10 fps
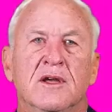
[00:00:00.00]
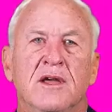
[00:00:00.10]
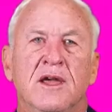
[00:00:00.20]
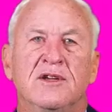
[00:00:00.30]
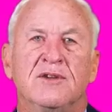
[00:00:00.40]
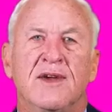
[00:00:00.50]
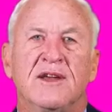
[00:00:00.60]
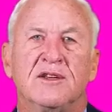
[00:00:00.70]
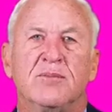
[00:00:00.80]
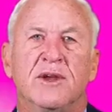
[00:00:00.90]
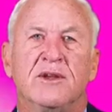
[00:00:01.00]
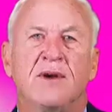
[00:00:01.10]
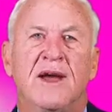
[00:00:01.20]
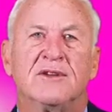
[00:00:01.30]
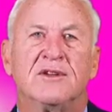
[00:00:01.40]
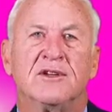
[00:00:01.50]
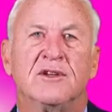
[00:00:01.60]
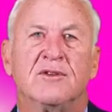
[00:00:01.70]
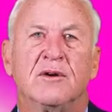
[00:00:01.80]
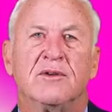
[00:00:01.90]
Each effect in the preview acts as a
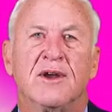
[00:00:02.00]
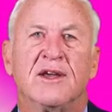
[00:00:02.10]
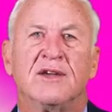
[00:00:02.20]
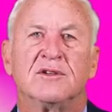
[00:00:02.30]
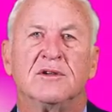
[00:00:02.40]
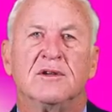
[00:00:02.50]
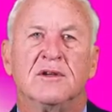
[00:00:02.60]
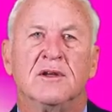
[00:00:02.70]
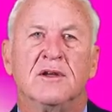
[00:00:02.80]
controlled variation,